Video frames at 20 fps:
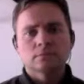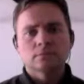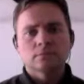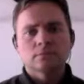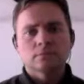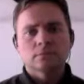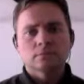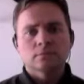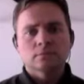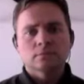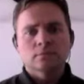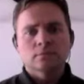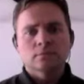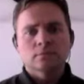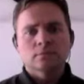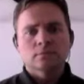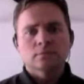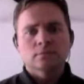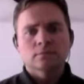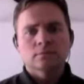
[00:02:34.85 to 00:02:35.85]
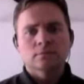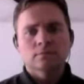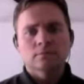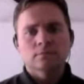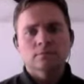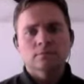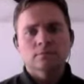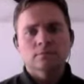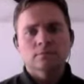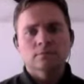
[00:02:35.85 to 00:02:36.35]

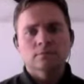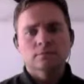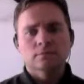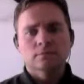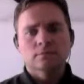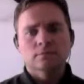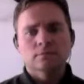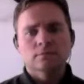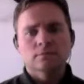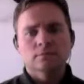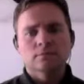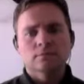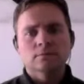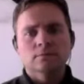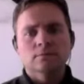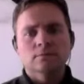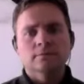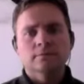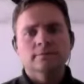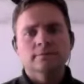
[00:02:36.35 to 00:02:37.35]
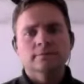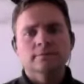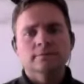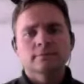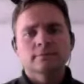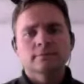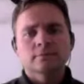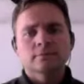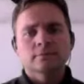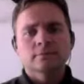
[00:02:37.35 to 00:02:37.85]

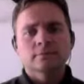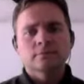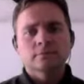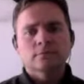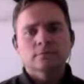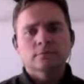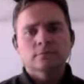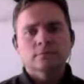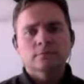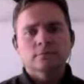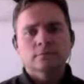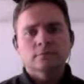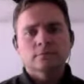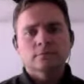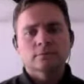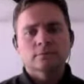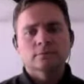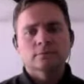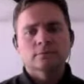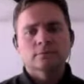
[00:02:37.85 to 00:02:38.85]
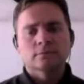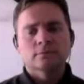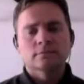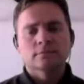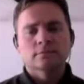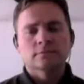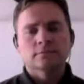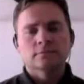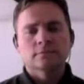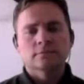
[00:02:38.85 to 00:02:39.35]

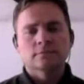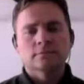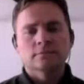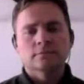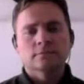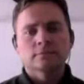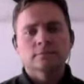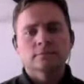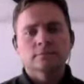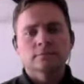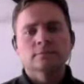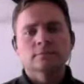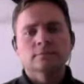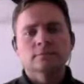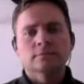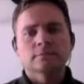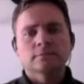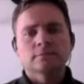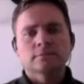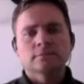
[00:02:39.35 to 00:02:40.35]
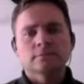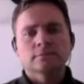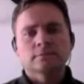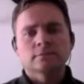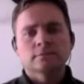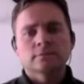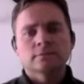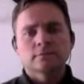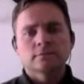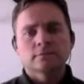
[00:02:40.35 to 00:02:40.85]

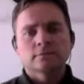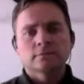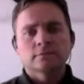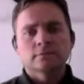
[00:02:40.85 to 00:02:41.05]
This person isn't speaking.